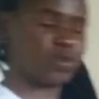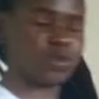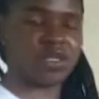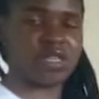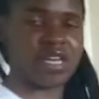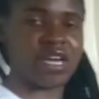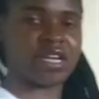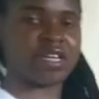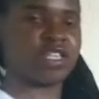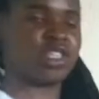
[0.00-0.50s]
put
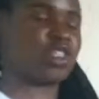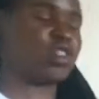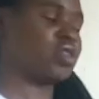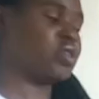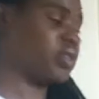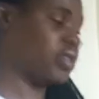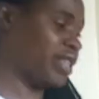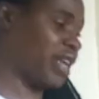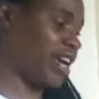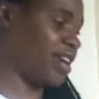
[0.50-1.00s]
the
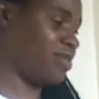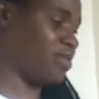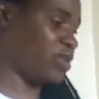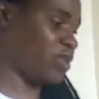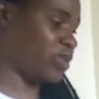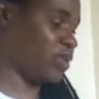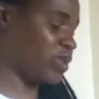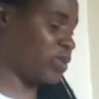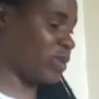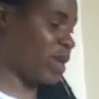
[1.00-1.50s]
addition sign
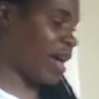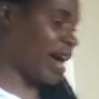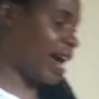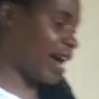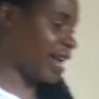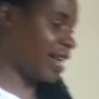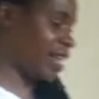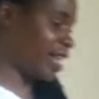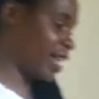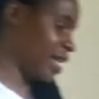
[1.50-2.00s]
because we are
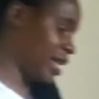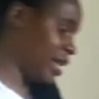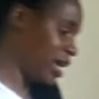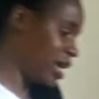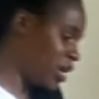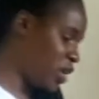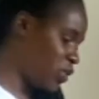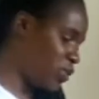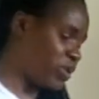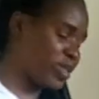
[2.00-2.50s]
adding.
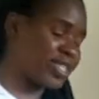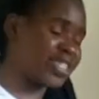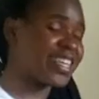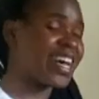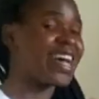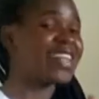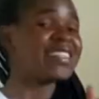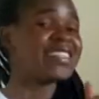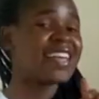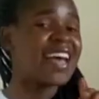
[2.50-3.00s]
We
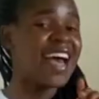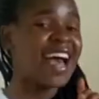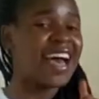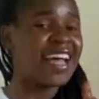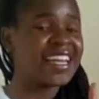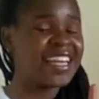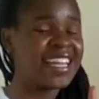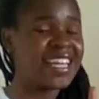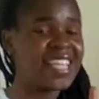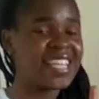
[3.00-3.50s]
start
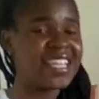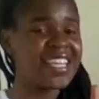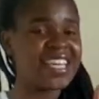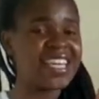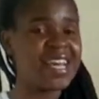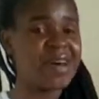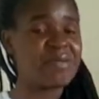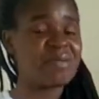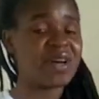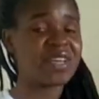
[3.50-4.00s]
adding
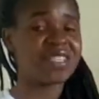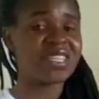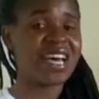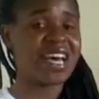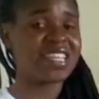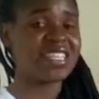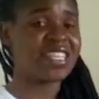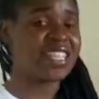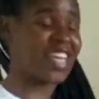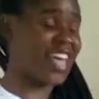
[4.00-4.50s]
the numbers
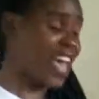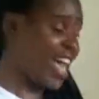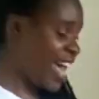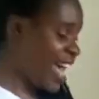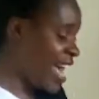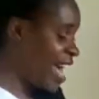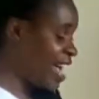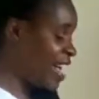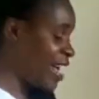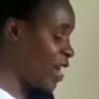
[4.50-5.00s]
at the
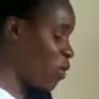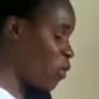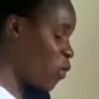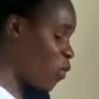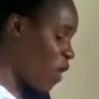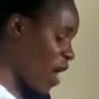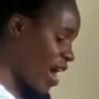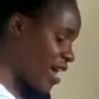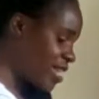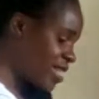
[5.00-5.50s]

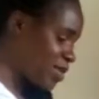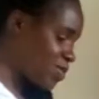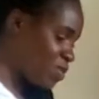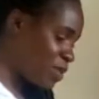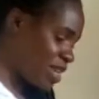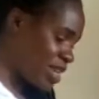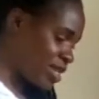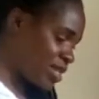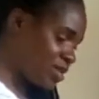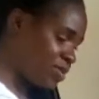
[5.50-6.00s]
ones
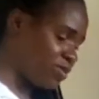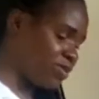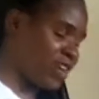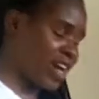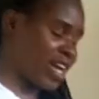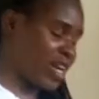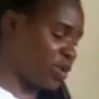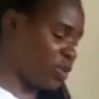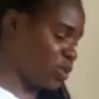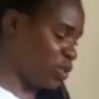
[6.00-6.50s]
place
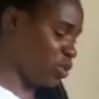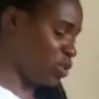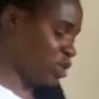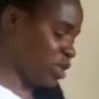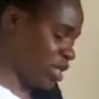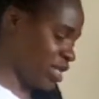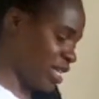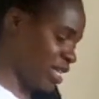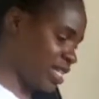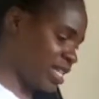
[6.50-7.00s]
value,
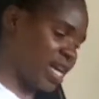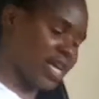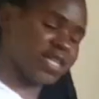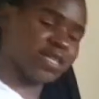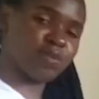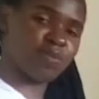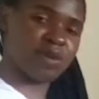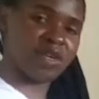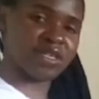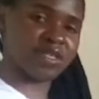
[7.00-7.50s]
not the
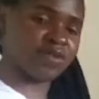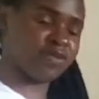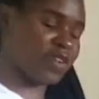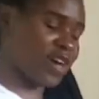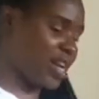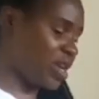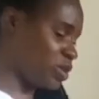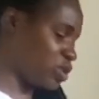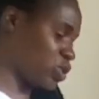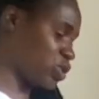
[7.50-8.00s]
tens place
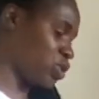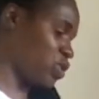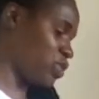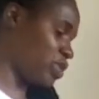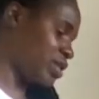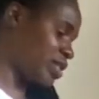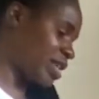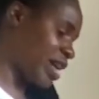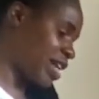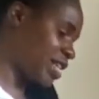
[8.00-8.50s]
value. So
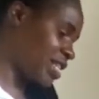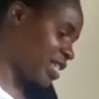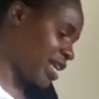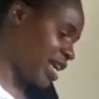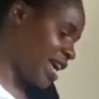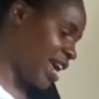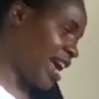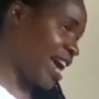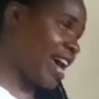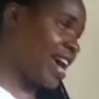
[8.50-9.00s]
we start
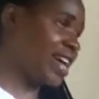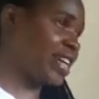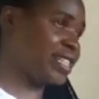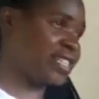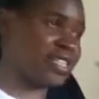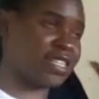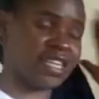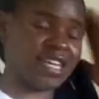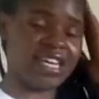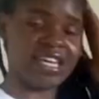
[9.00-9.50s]

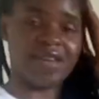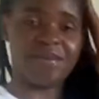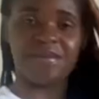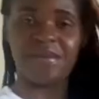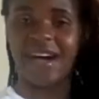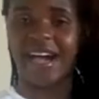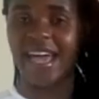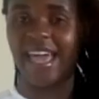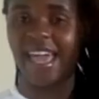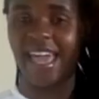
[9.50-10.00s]
8 in
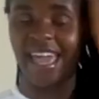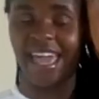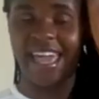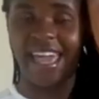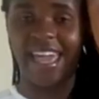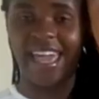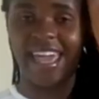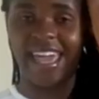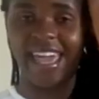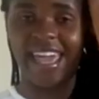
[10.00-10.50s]
my
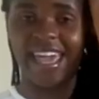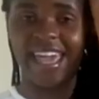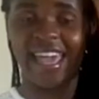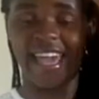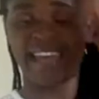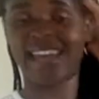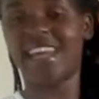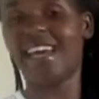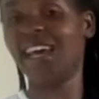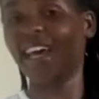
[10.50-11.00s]

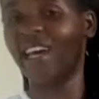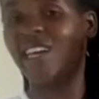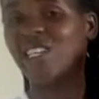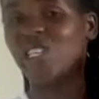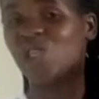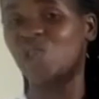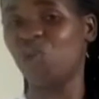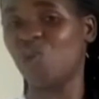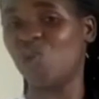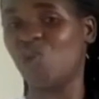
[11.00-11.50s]
head,
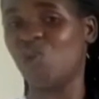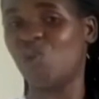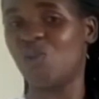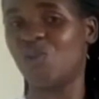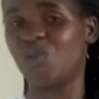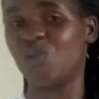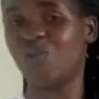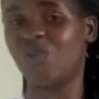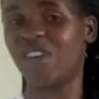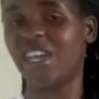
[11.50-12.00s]

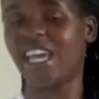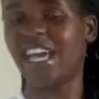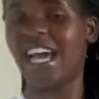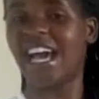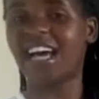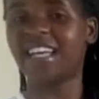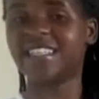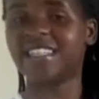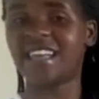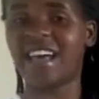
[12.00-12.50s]
2
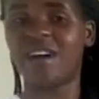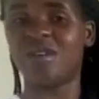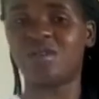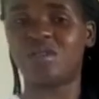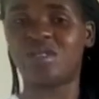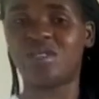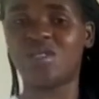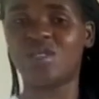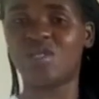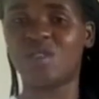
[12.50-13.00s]
fingers
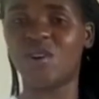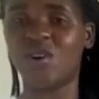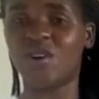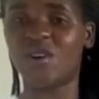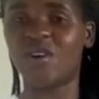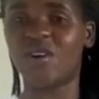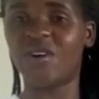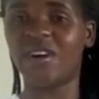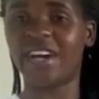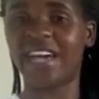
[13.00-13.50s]
out.
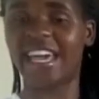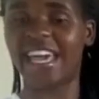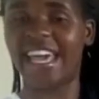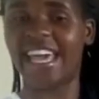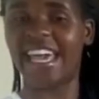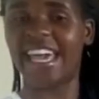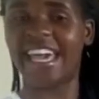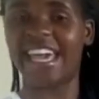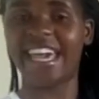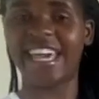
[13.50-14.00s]
So
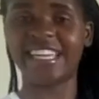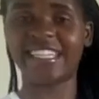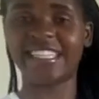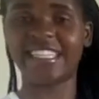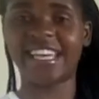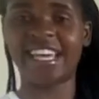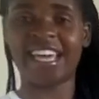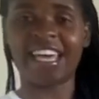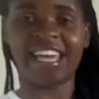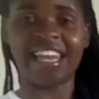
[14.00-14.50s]
8,